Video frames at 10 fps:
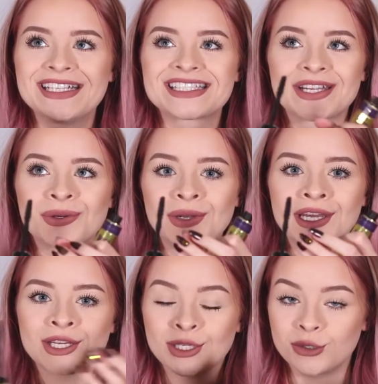because they're not
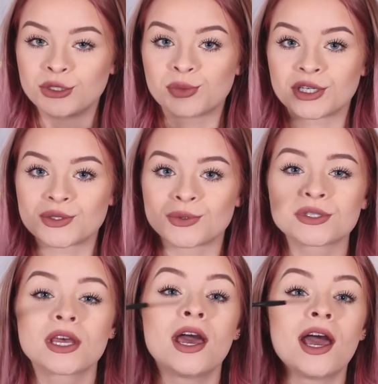like huge bristles